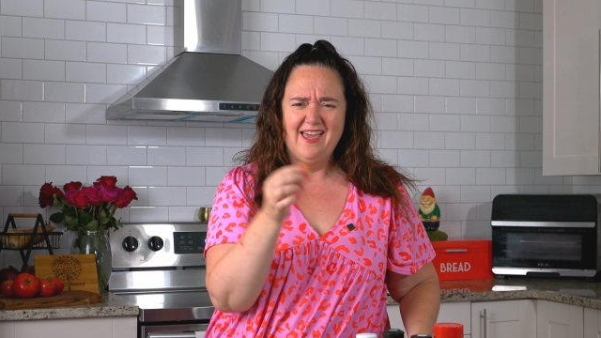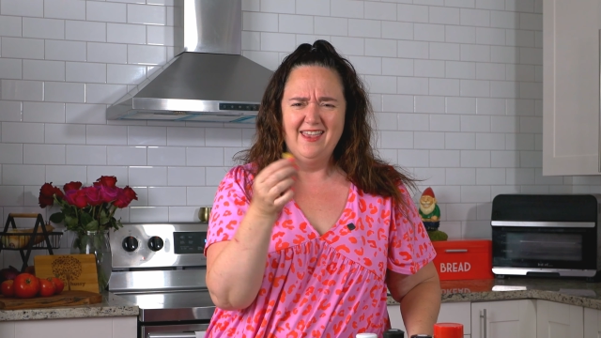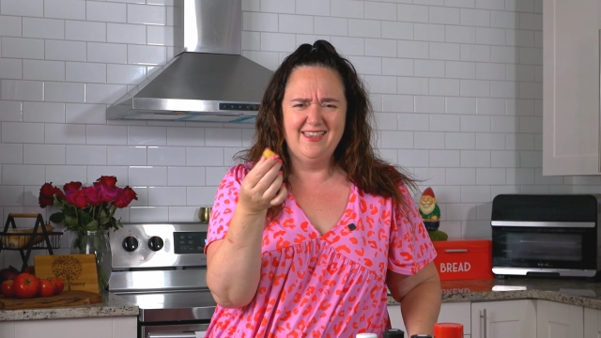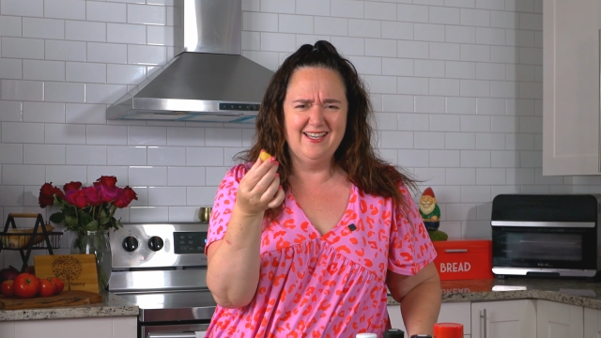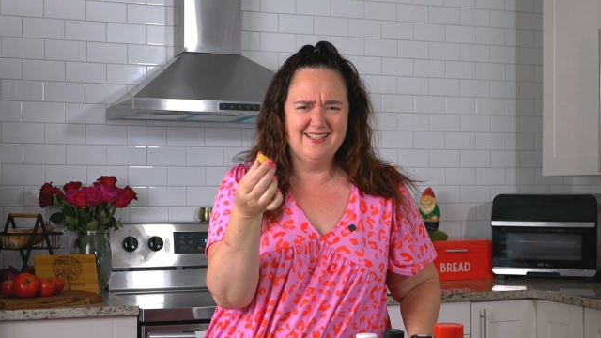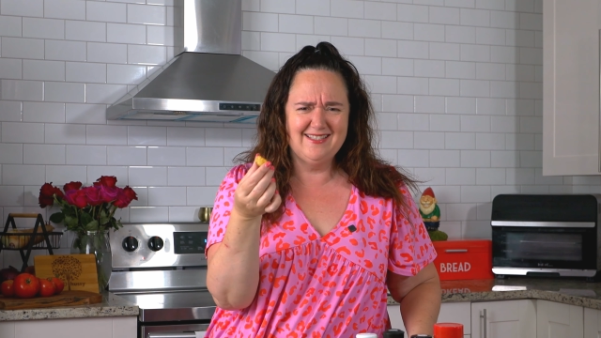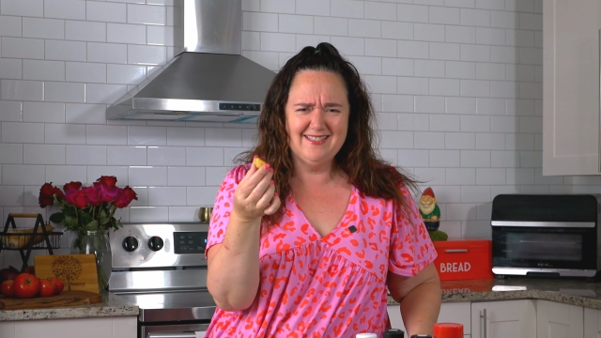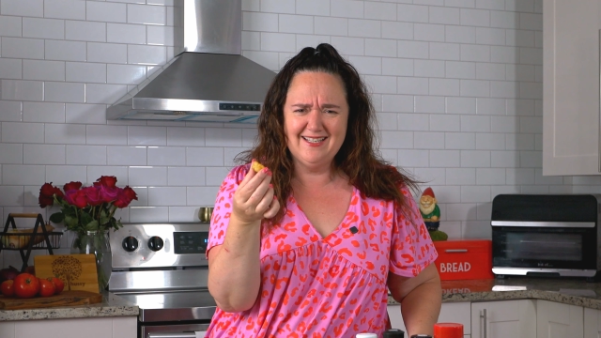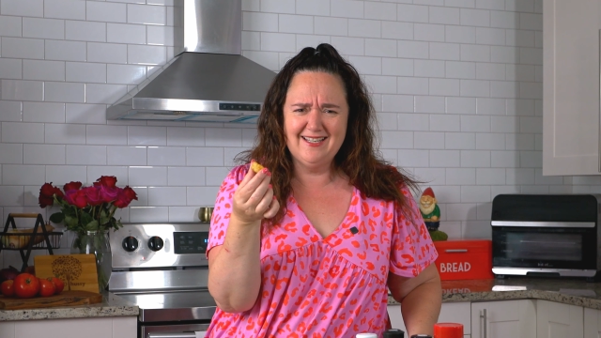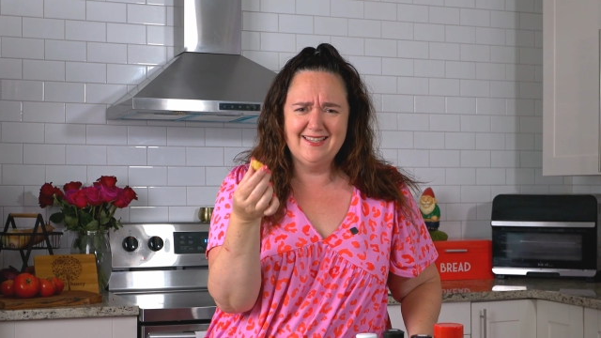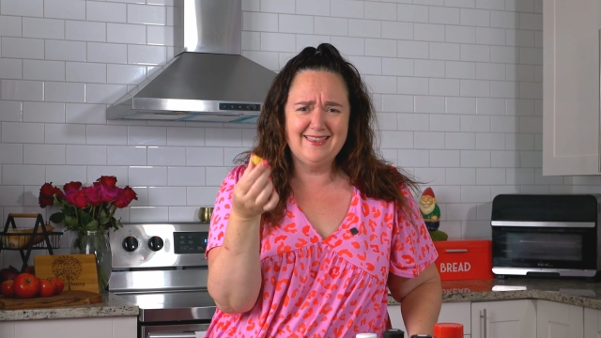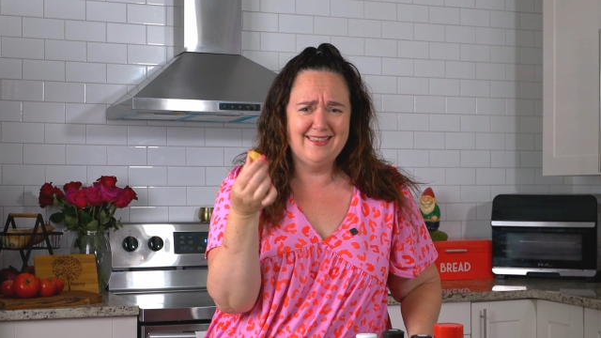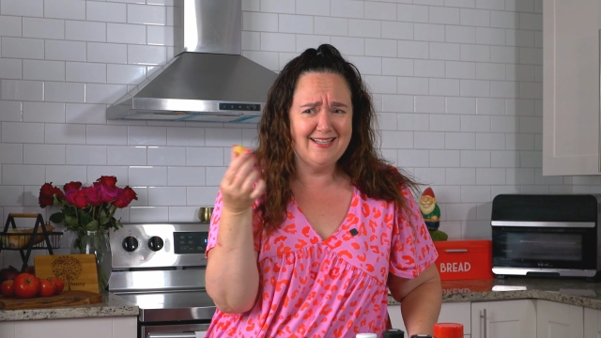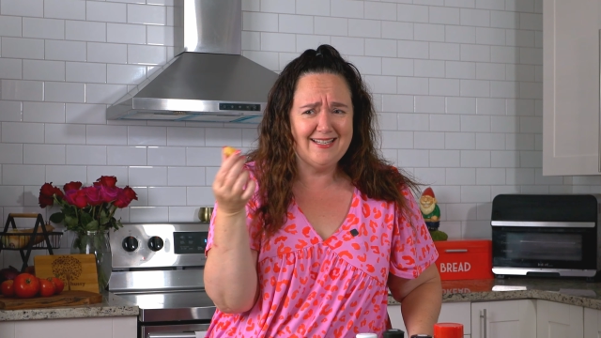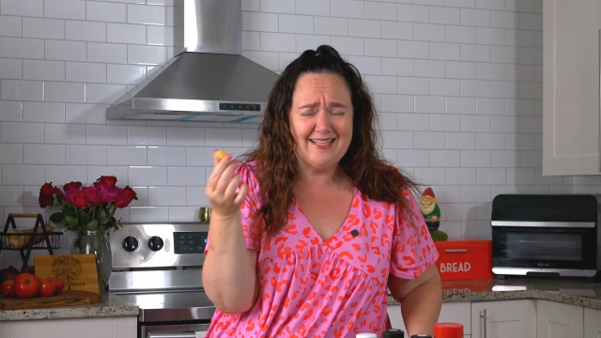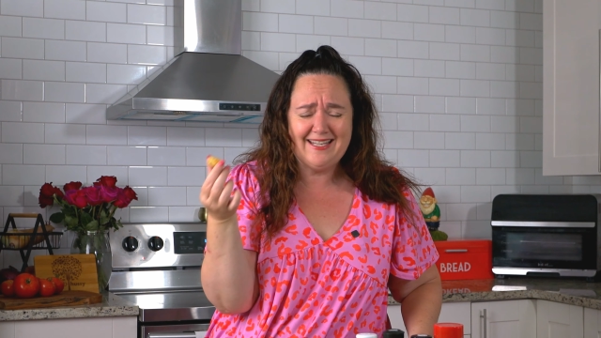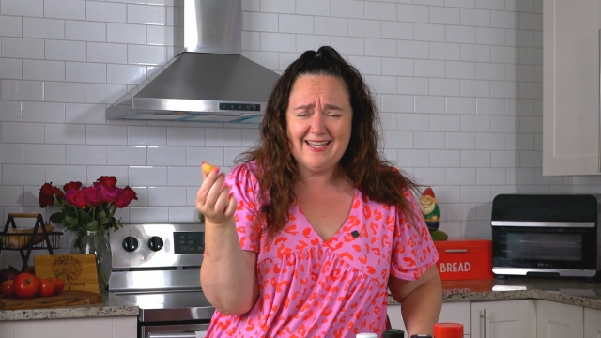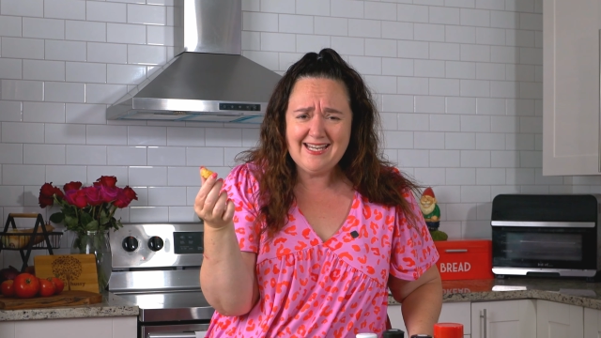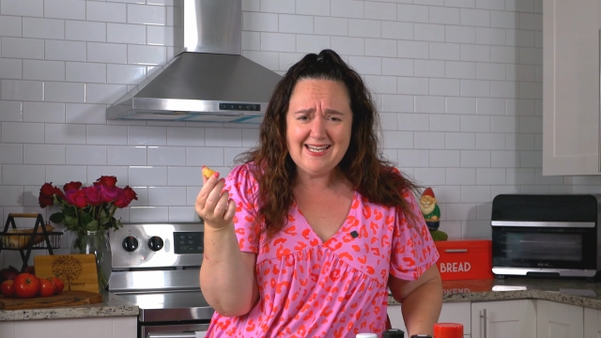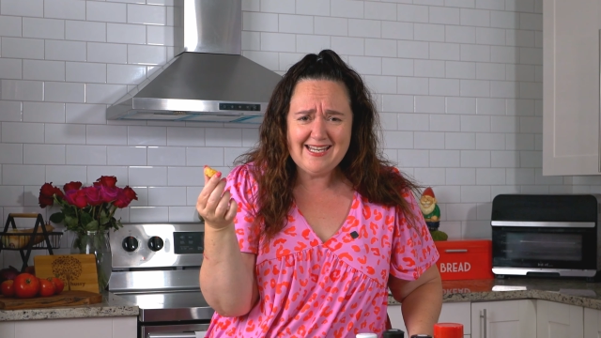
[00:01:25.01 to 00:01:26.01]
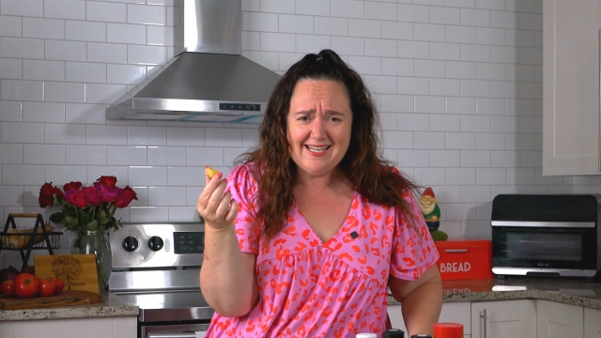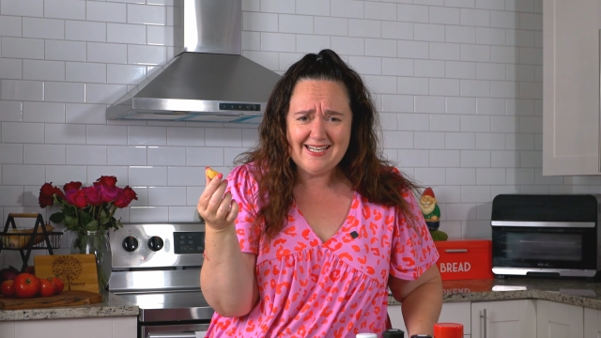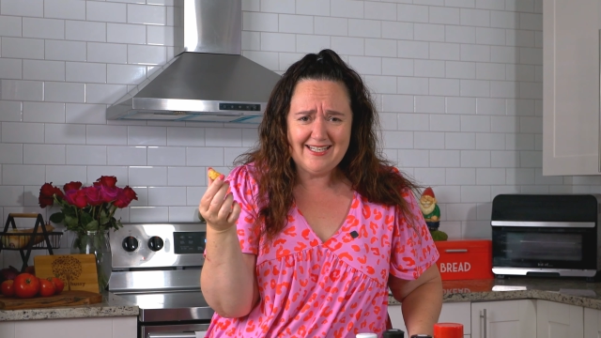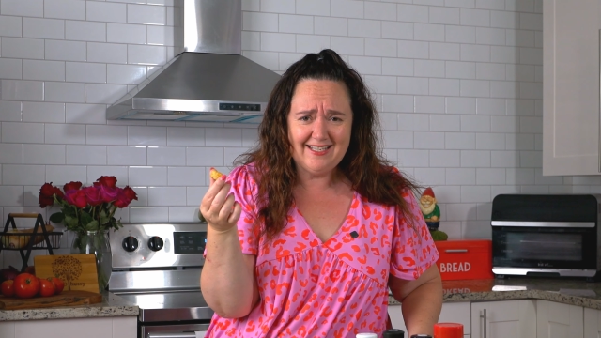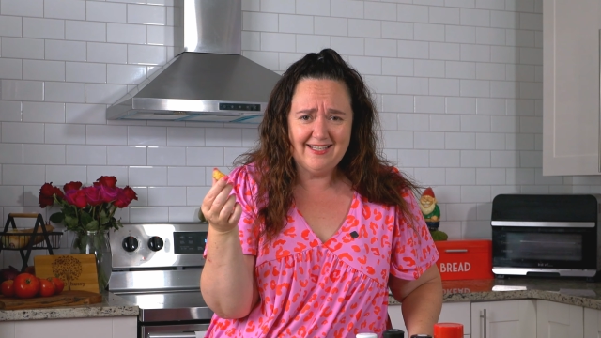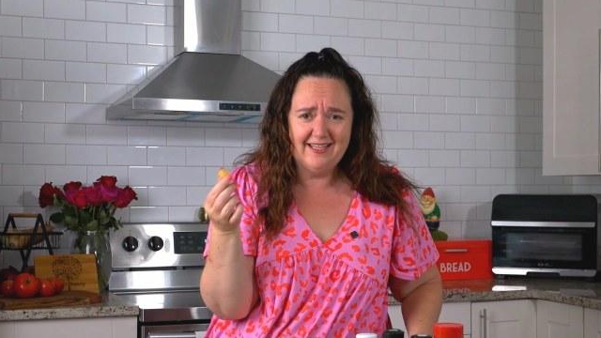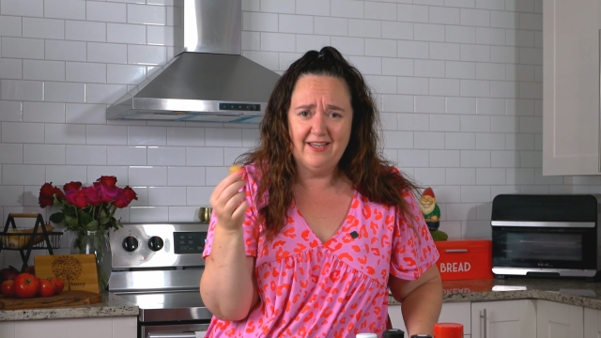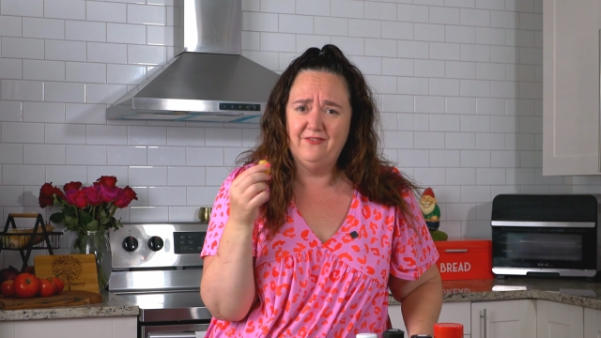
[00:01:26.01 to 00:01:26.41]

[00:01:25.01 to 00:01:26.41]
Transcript: That's like the key.